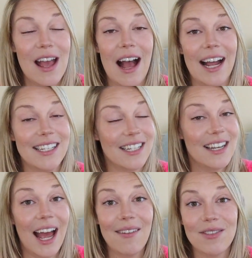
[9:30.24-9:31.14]
I didn't
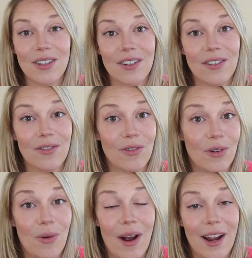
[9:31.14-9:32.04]
have to
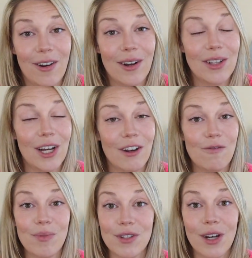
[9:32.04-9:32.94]
require a lot
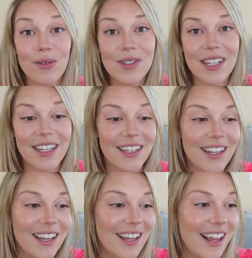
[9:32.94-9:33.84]
of Pitocin,
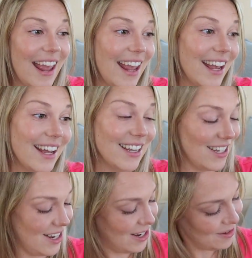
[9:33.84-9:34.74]

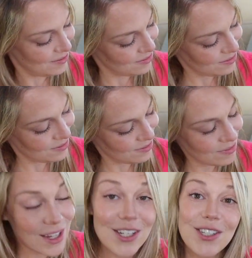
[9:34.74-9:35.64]
and
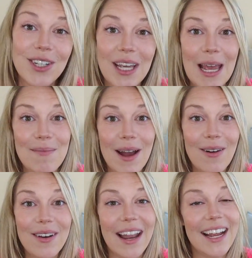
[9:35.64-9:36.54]
she came
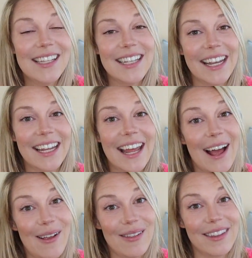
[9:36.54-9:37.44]
out nice and
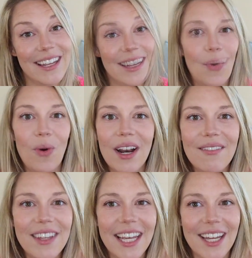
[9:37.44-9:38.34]
healthy. One
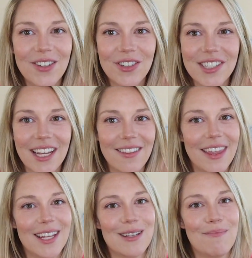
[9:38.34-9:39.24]
of the interesting
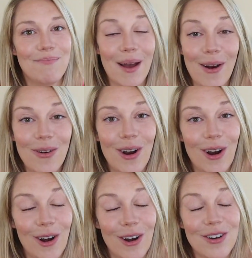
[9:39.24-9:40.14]
things about
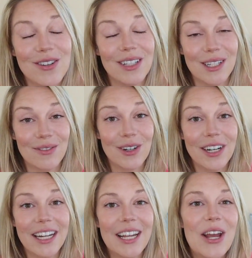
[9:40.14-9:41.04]
her
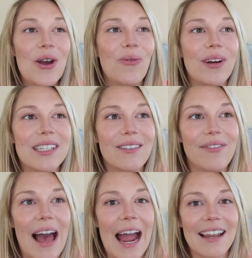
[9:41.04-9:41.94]
delivery was the
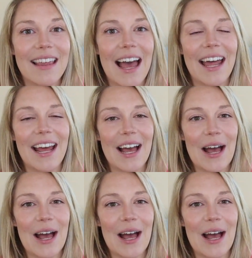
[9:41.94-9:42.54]
fact that